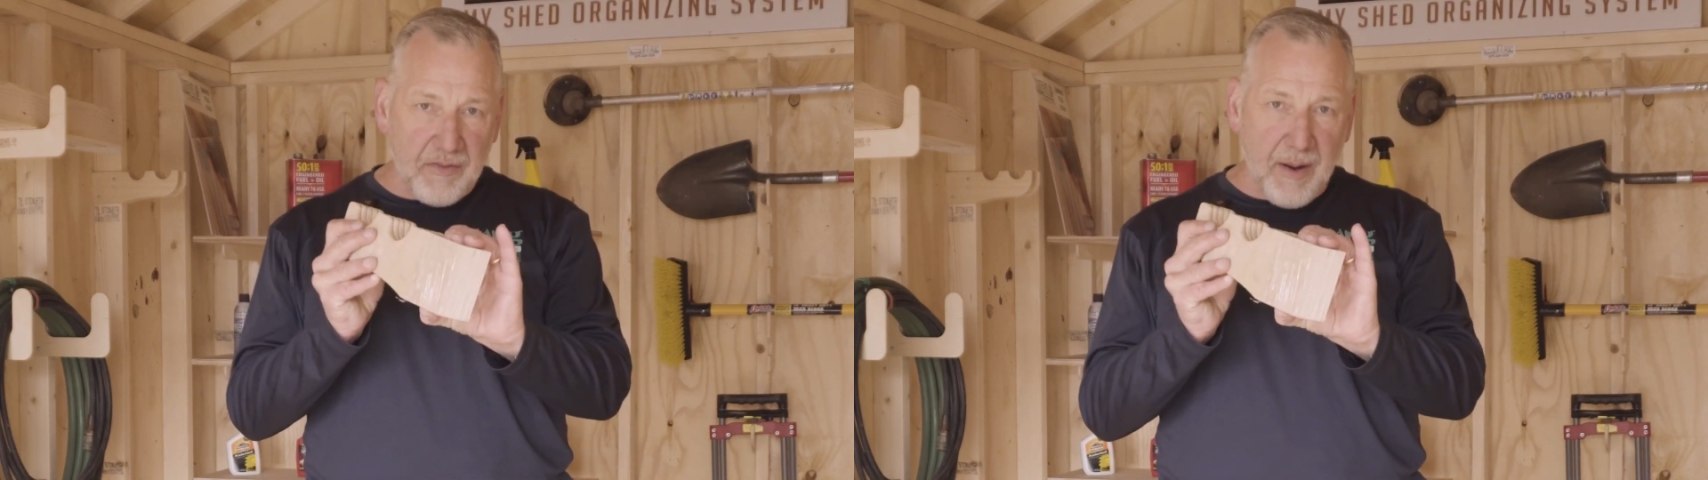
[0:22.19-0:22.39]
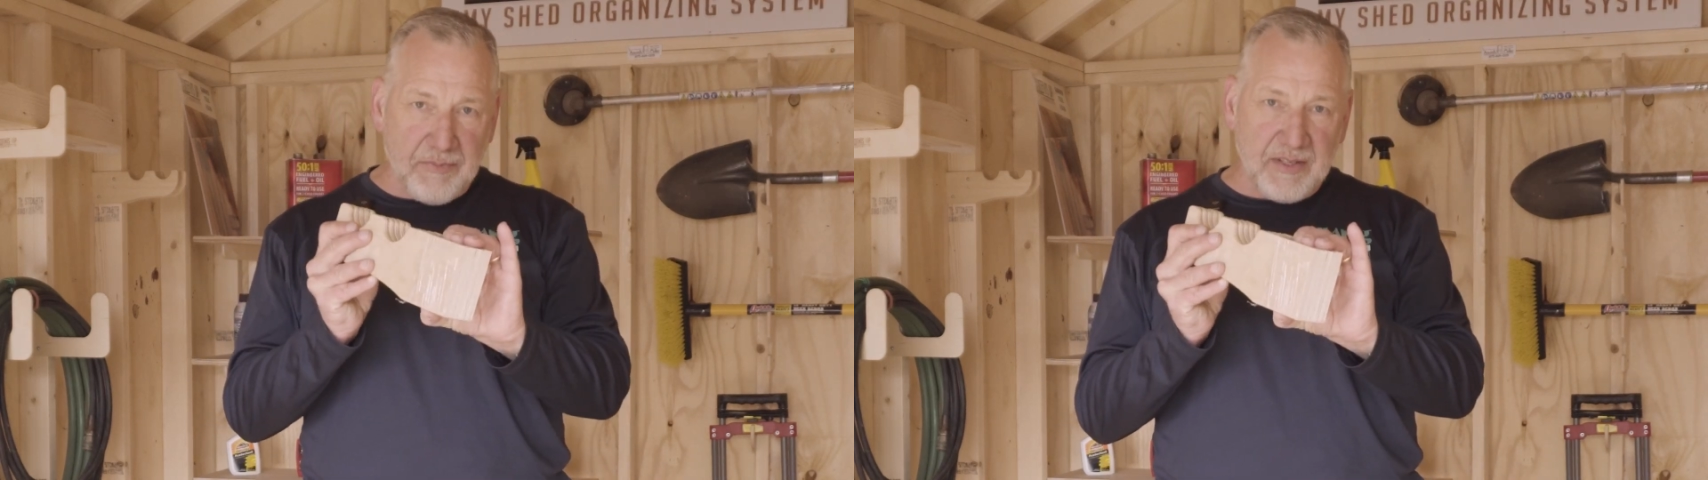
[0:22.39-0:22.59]

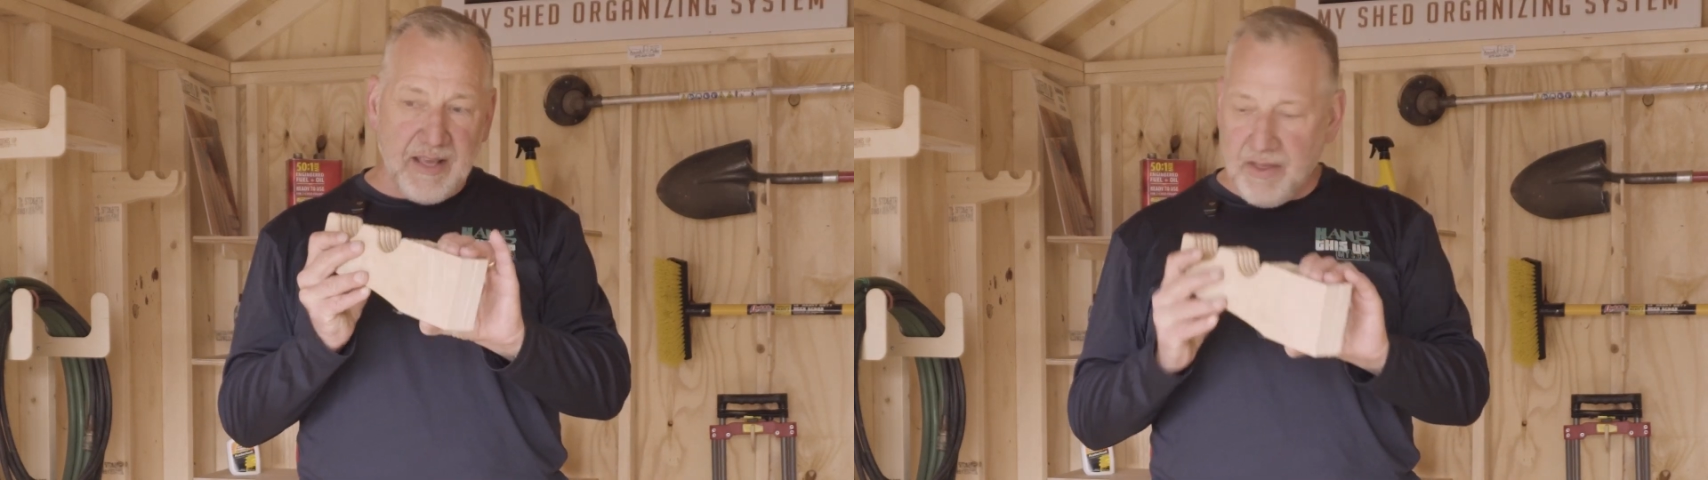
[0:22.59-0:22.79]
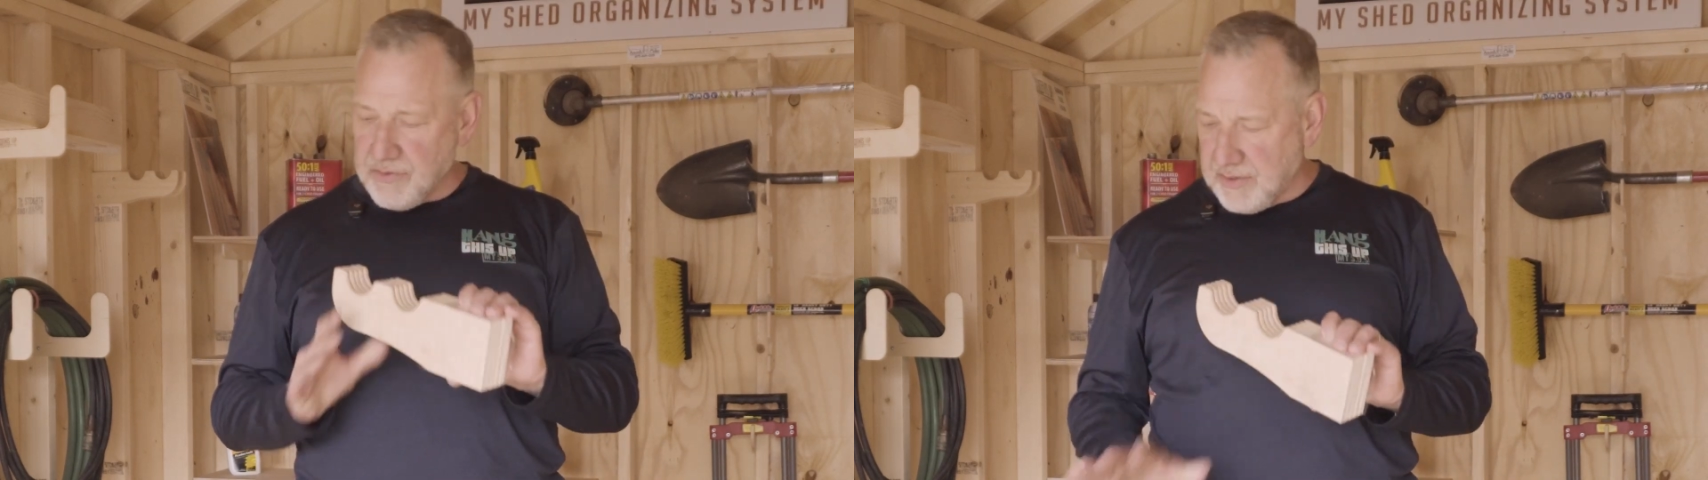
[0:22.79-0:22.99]
wrapped
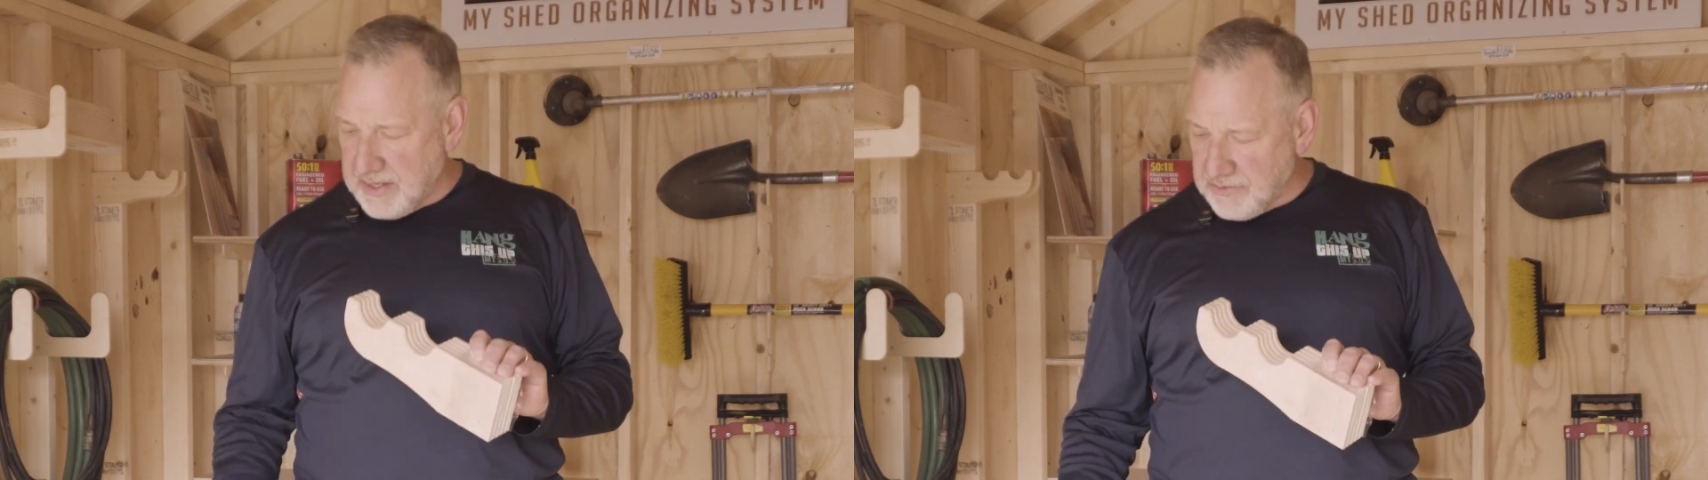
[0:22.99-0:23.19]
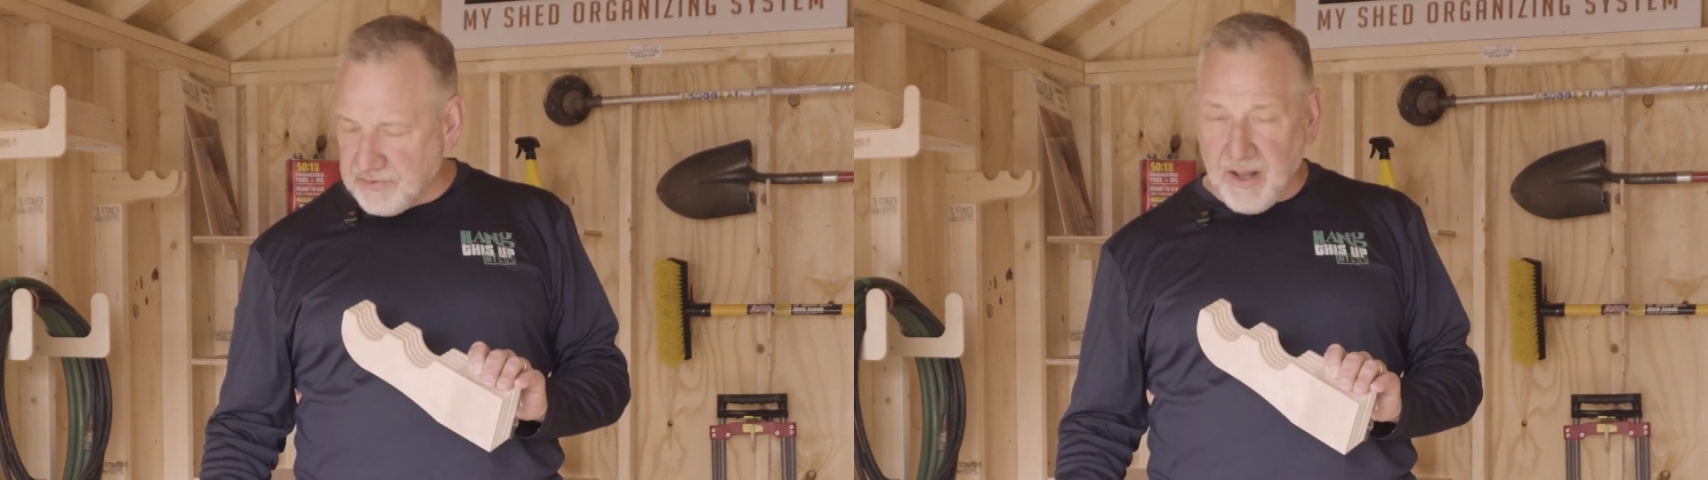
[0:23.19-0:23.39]
together
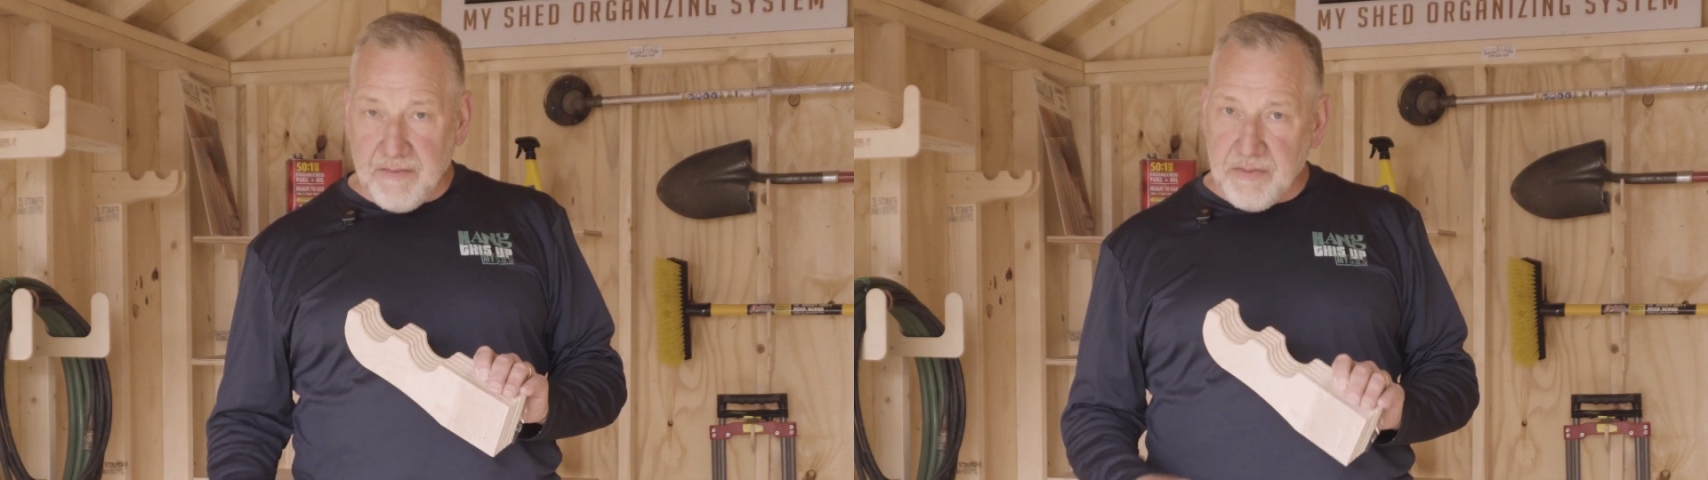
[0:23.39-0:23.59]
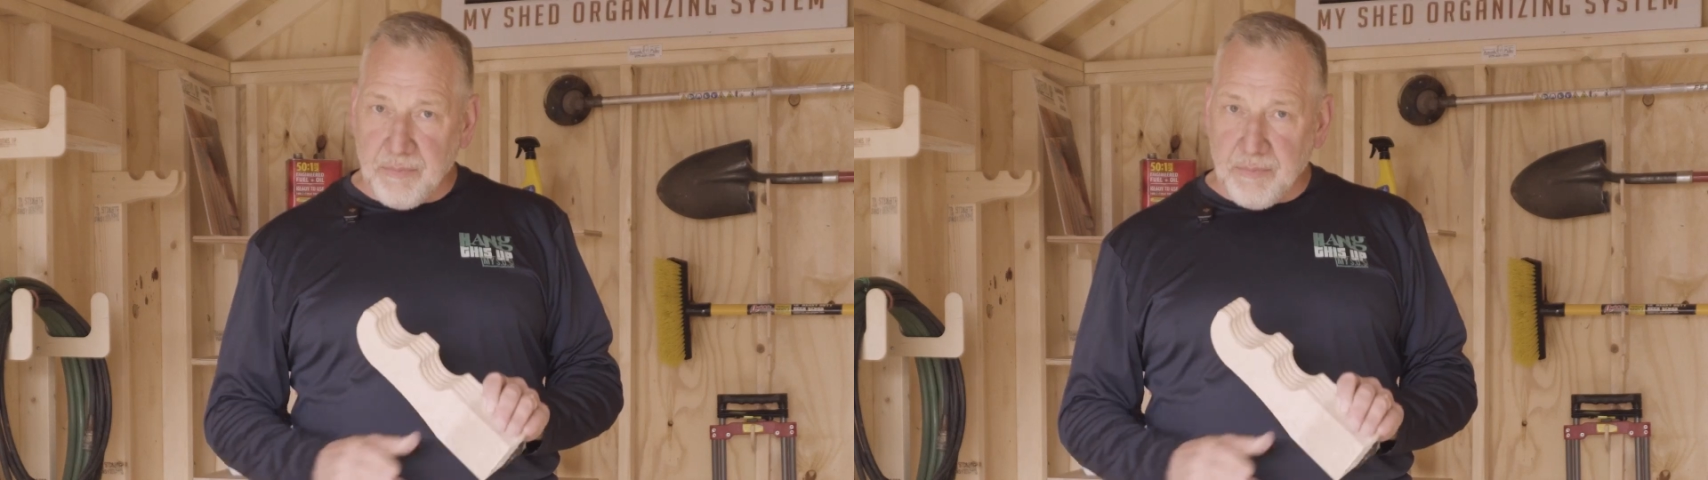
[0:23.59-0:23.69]
inside of the